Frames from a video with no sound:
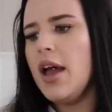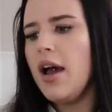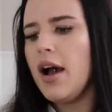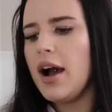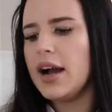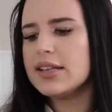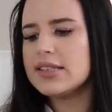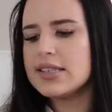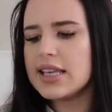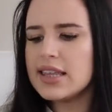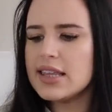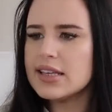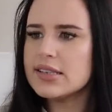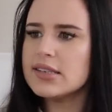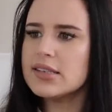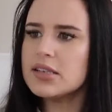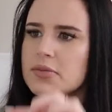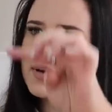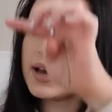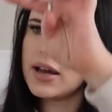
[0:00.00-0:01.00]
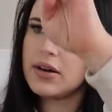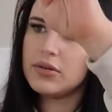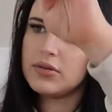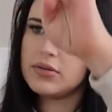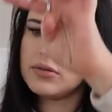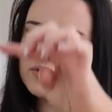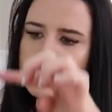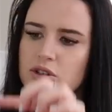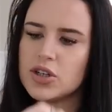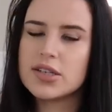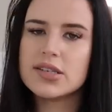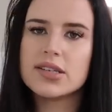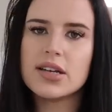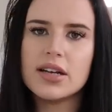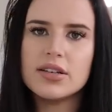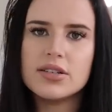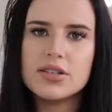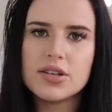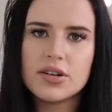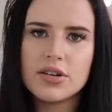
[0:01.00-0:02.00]
I'd say this is about just
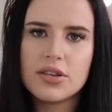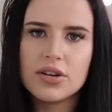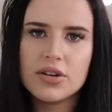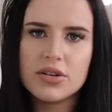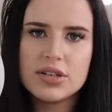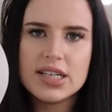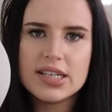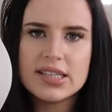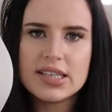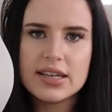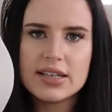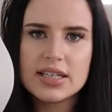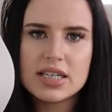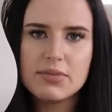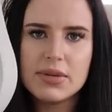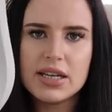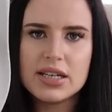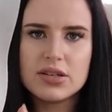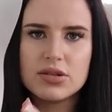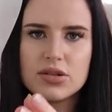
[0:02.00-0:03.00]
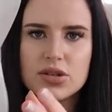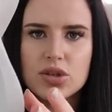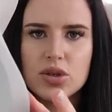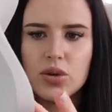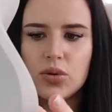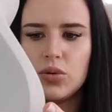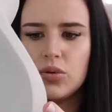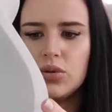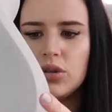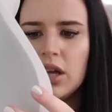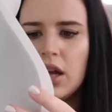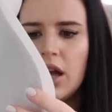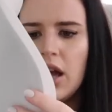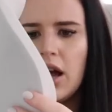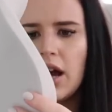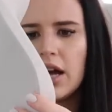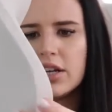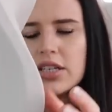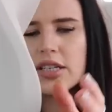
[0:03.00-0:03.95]
under 30 centimetres tall. I